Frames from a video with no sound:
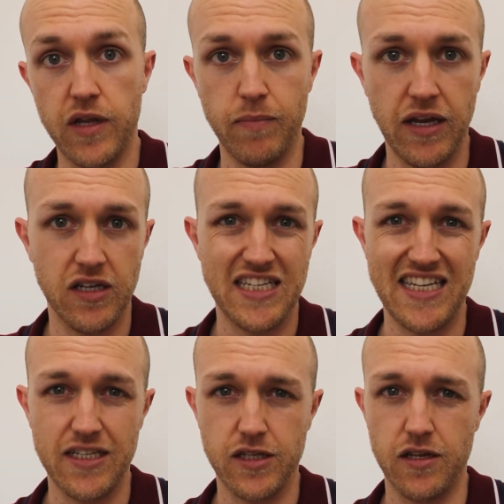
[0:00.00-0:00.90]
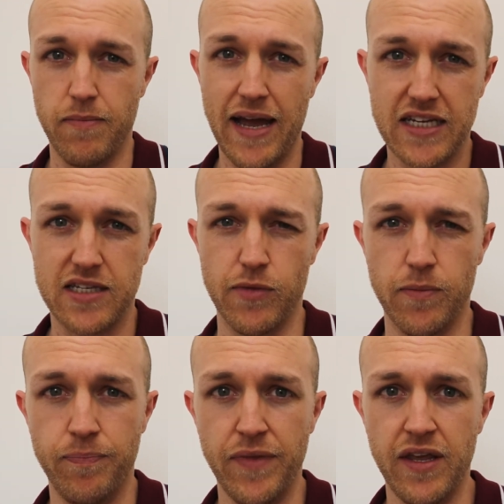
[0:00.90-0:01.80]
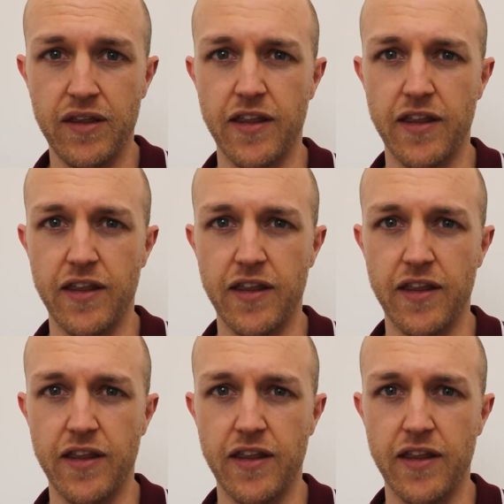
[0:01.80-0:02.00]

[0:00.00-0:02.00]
amenities to the maximum,